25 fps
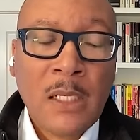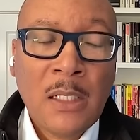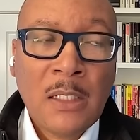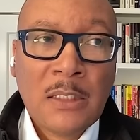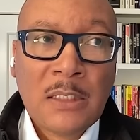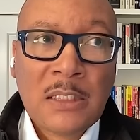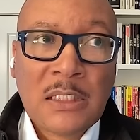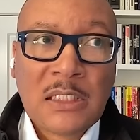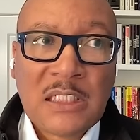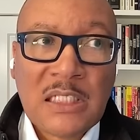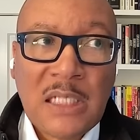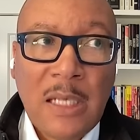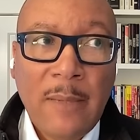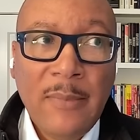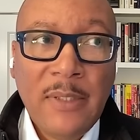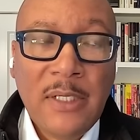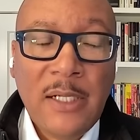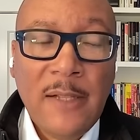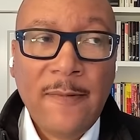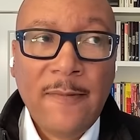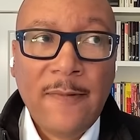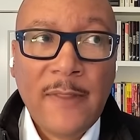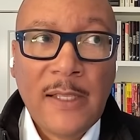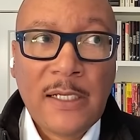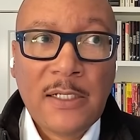some of
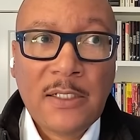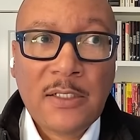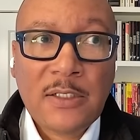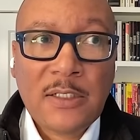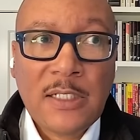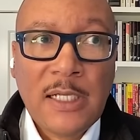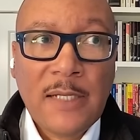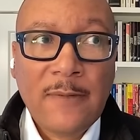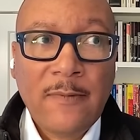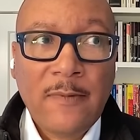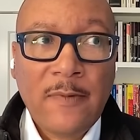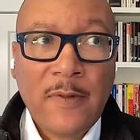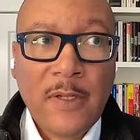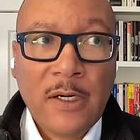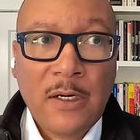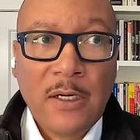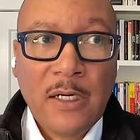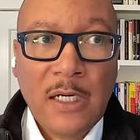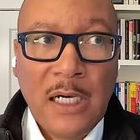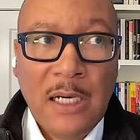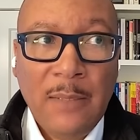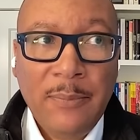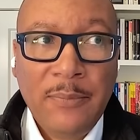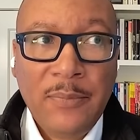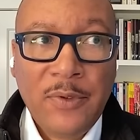the things that
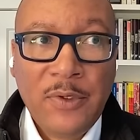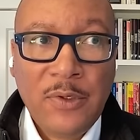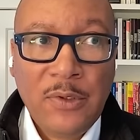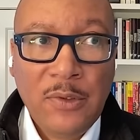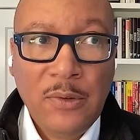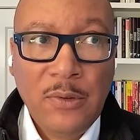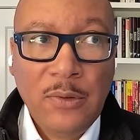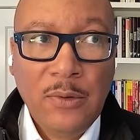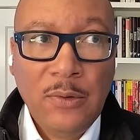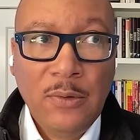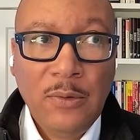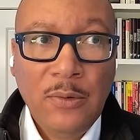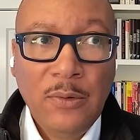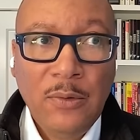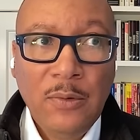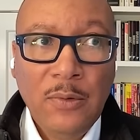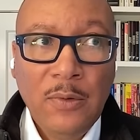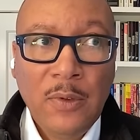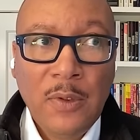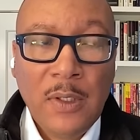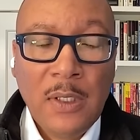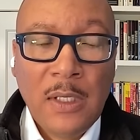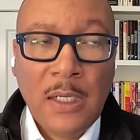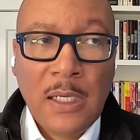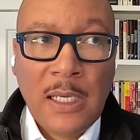they're up to
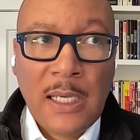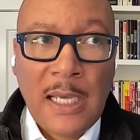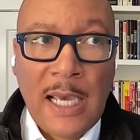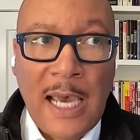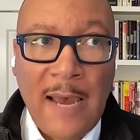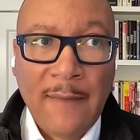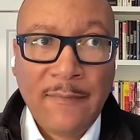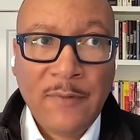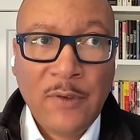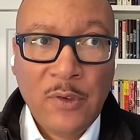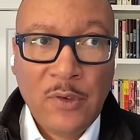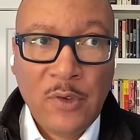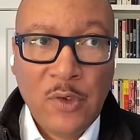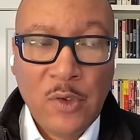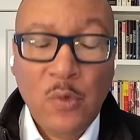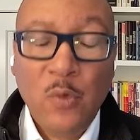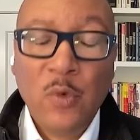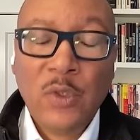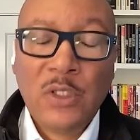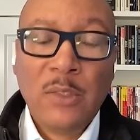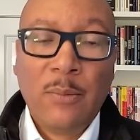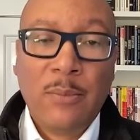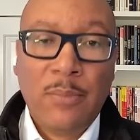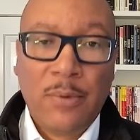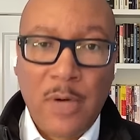have to do
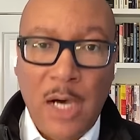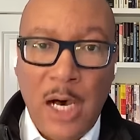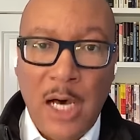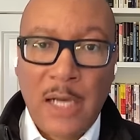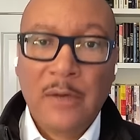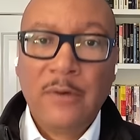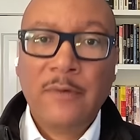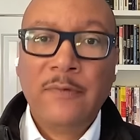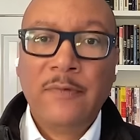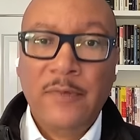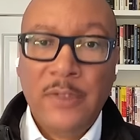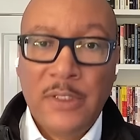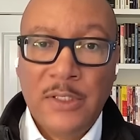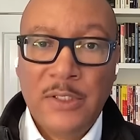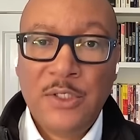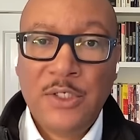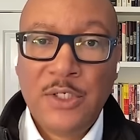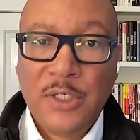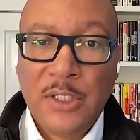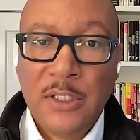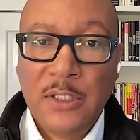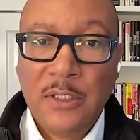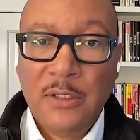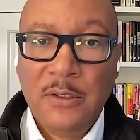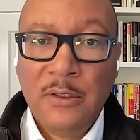with a broader
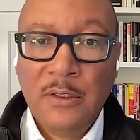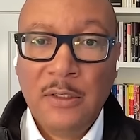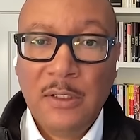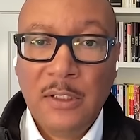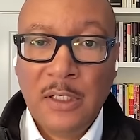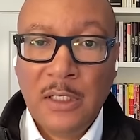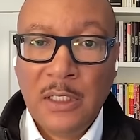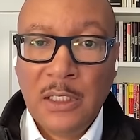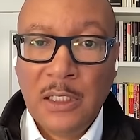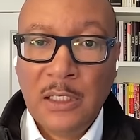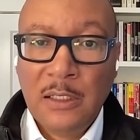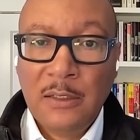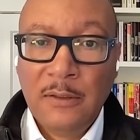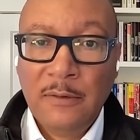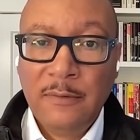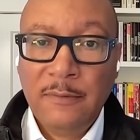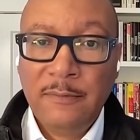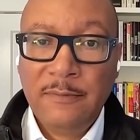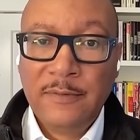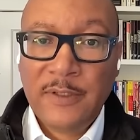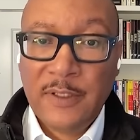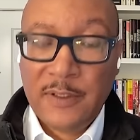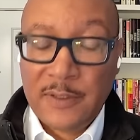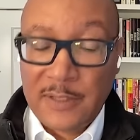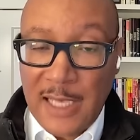vision
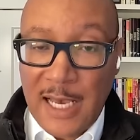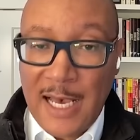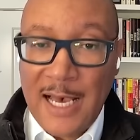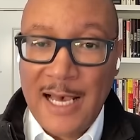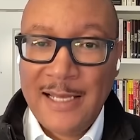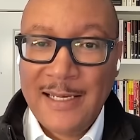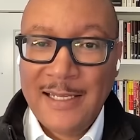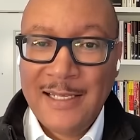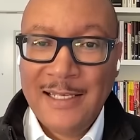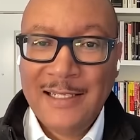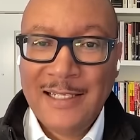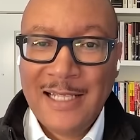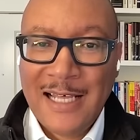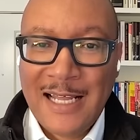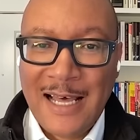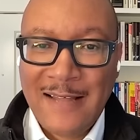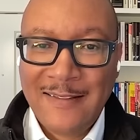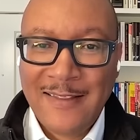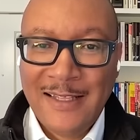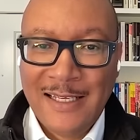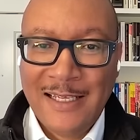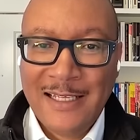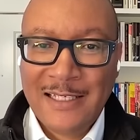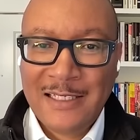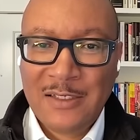of society that I
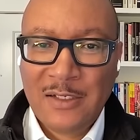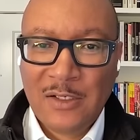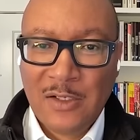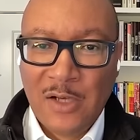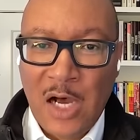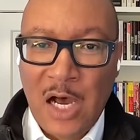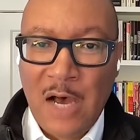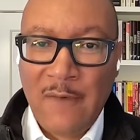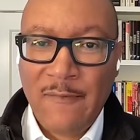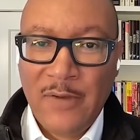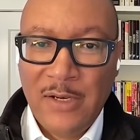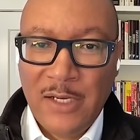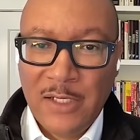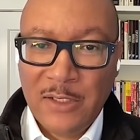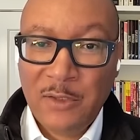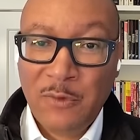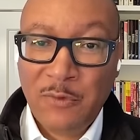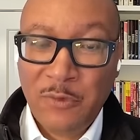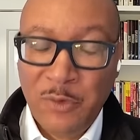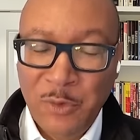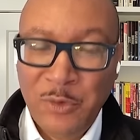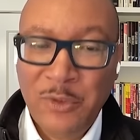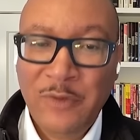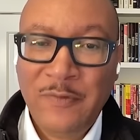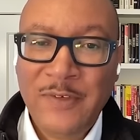think is often at the
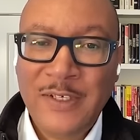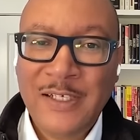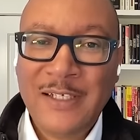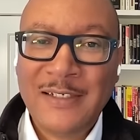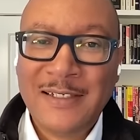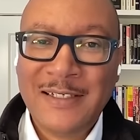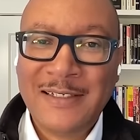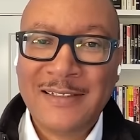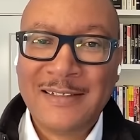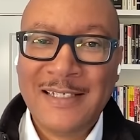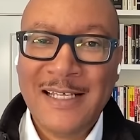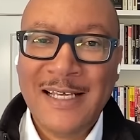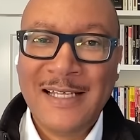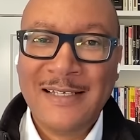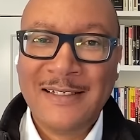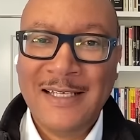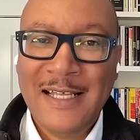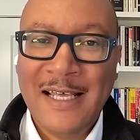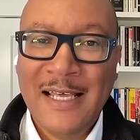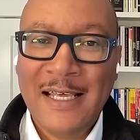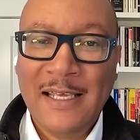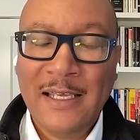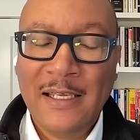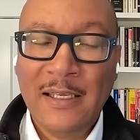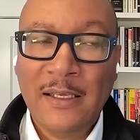root of it is that
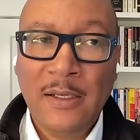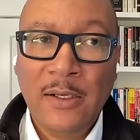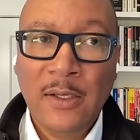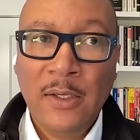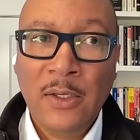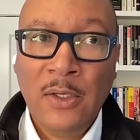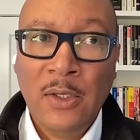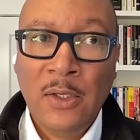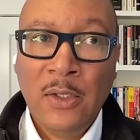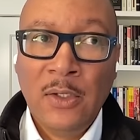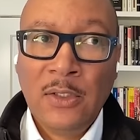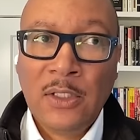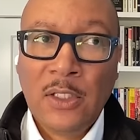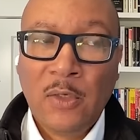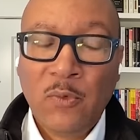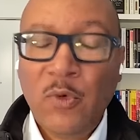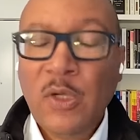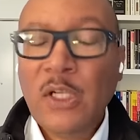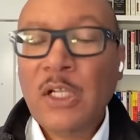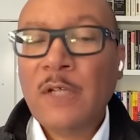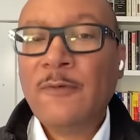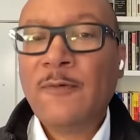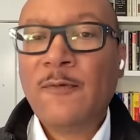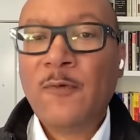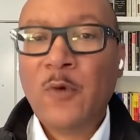they they're
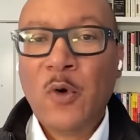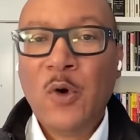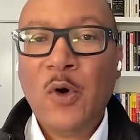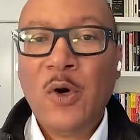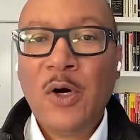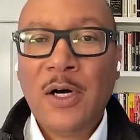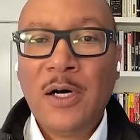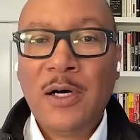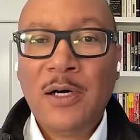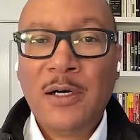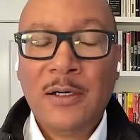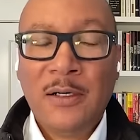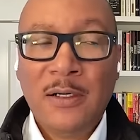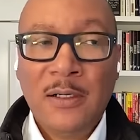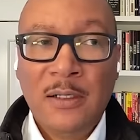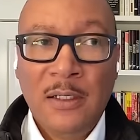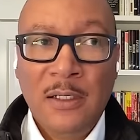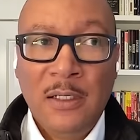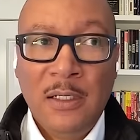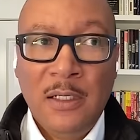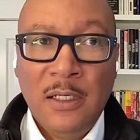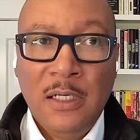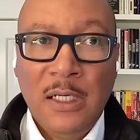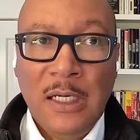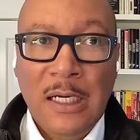really for
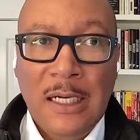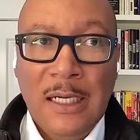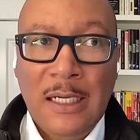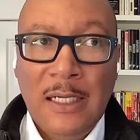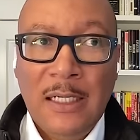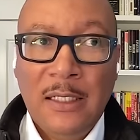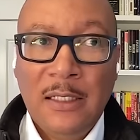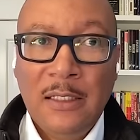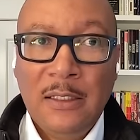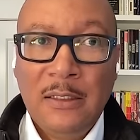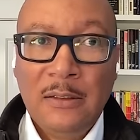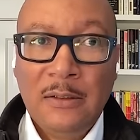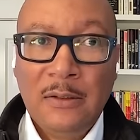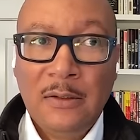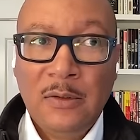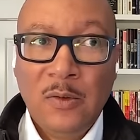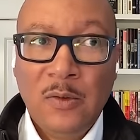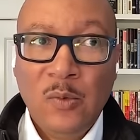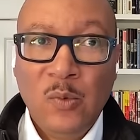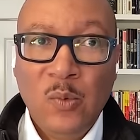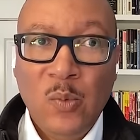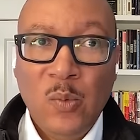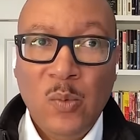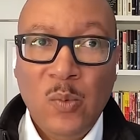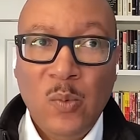uh,
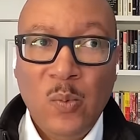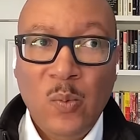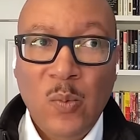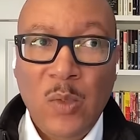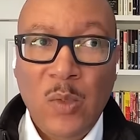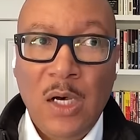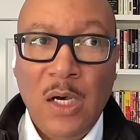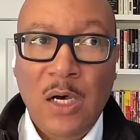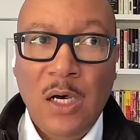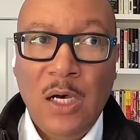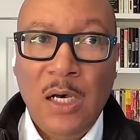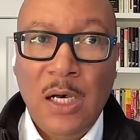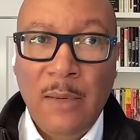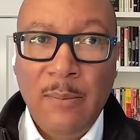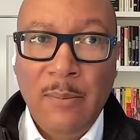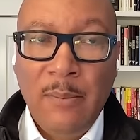a, a,